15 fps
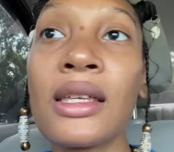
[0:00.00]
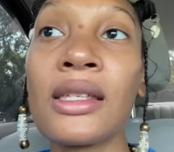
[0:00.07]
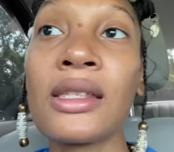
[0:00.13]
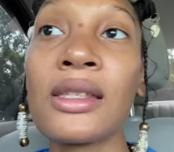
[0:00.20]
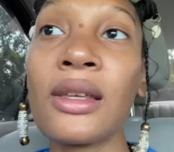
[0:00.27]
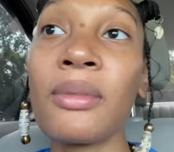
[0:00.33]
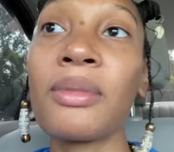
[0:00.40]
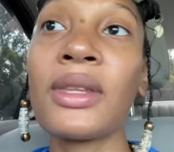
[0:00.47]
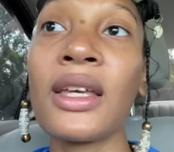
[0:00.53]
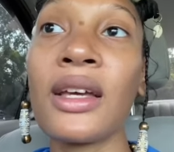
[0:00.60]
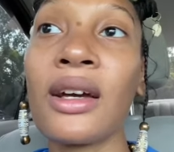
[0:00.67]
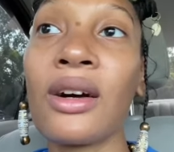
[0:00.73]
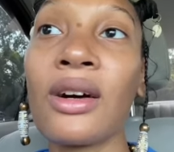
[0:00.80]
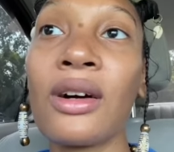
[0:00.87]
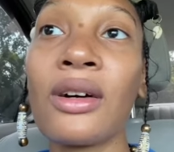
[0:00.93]
something
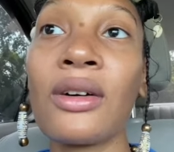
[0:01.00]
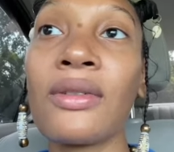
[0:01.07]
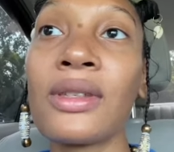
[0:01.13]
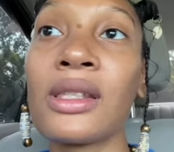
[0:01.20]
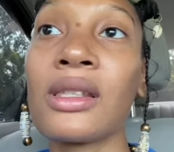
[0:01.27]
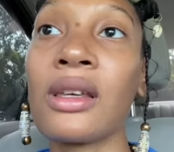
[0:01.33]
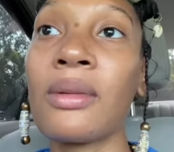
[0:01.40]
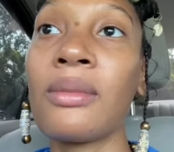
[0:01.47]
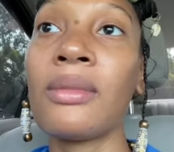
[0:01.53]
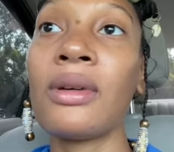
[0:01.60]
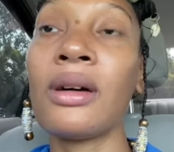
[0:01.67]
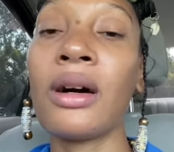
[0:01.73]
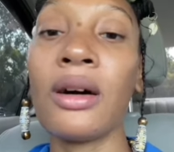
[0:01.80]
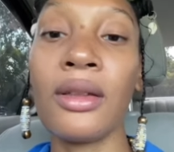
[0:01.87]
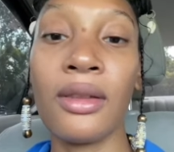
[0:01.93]
of some
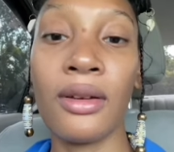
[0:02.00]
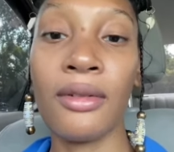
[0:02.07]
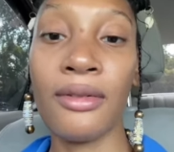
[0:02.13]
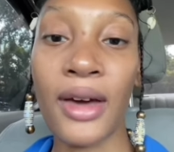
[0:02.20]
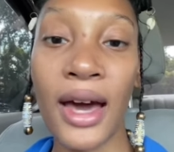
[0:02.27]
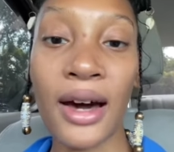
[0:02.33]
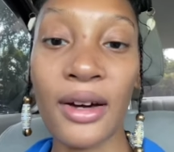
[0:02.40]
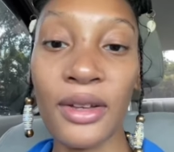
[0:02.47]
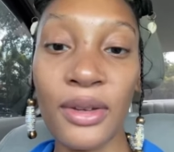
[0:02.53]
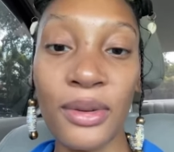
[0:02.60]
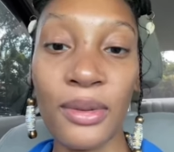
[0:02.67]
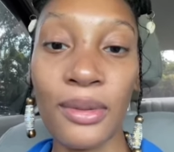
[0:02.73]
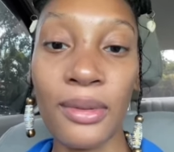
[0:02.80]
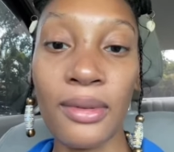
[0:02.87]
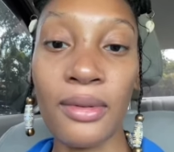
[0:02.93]
other
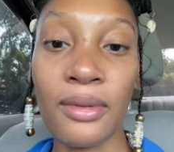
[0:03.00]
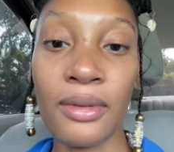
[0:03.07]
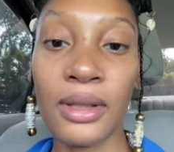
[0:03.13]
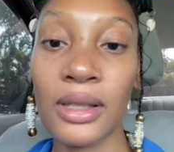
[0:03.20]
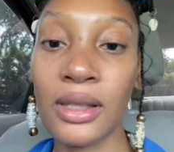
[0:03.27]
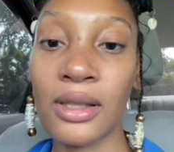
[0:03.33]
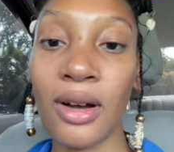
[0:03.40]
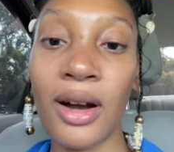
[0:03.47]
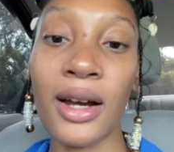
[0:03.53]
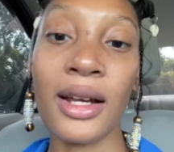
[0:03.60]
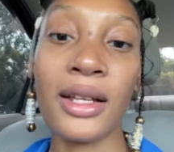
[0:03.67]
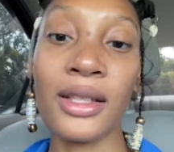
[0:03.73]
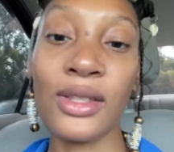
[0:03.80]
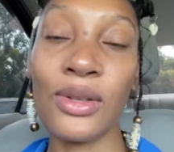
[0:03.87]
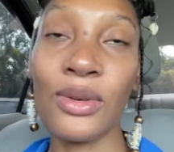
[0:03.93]
value
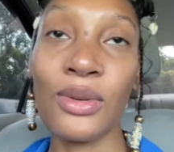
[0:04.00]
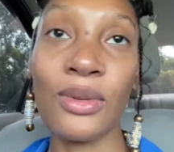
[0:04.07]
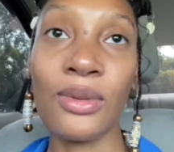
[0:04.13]
started to